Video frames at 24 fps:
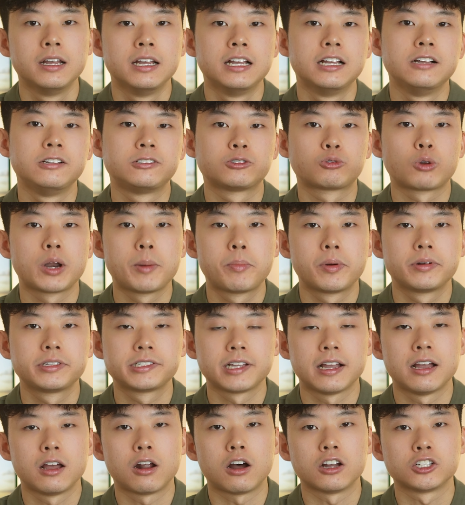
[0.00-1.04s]
is
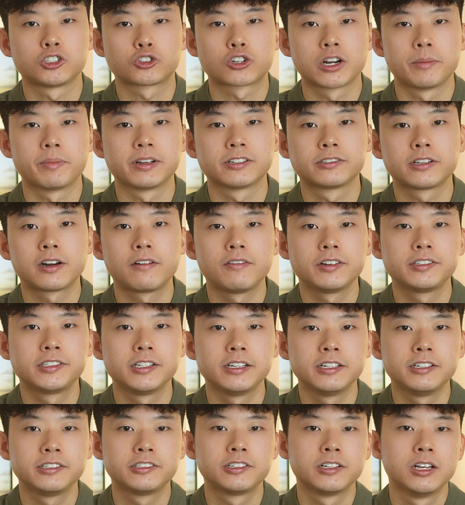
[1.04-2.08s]
3% on streaming
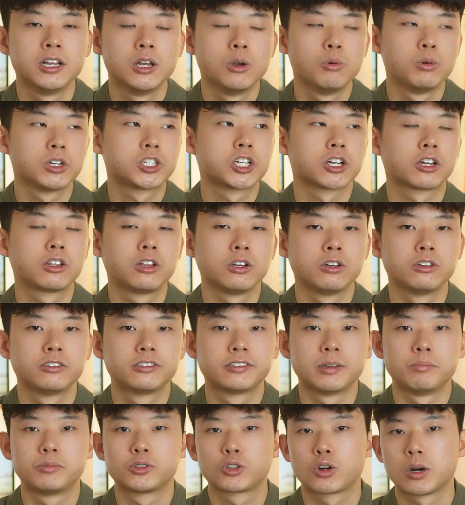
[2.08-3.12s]
services, which includes
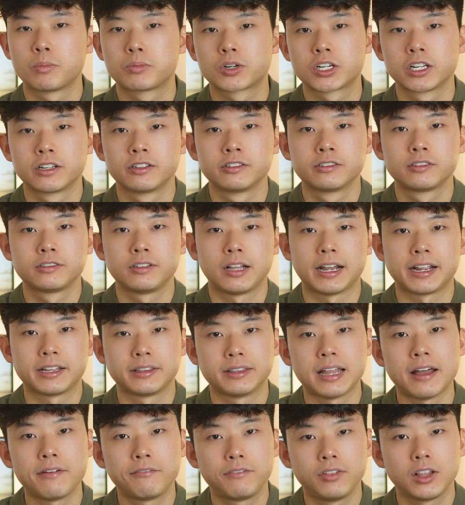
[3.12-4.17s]
subscriptions like
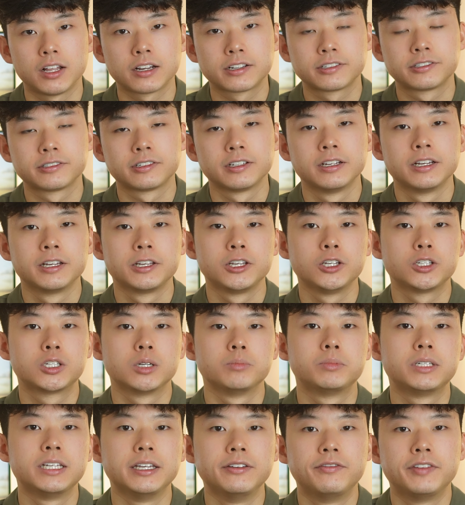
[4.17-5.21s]
Netflix, YouTube
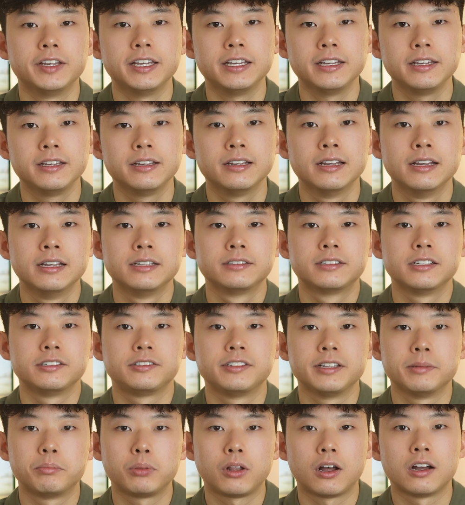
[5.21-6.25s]
TV,
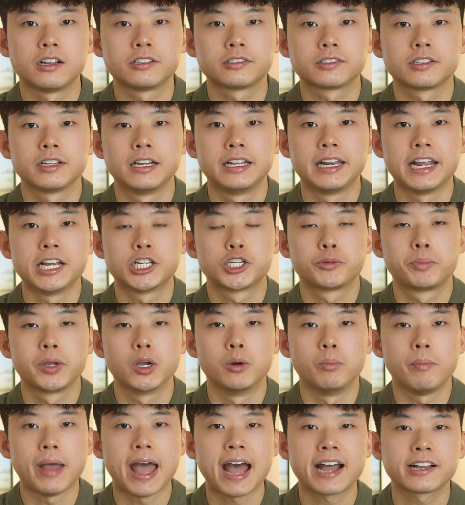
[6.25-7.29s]
Disney Plus, and HBO
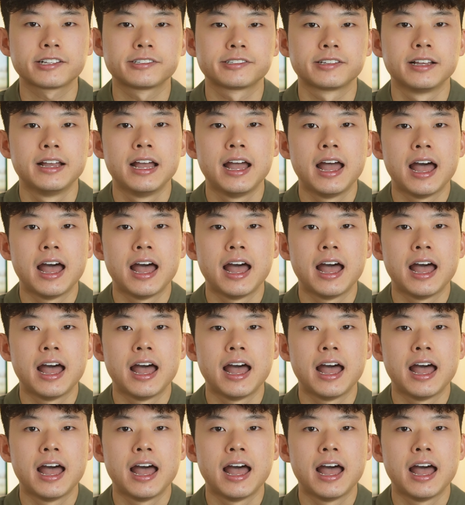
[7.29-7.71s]
Max,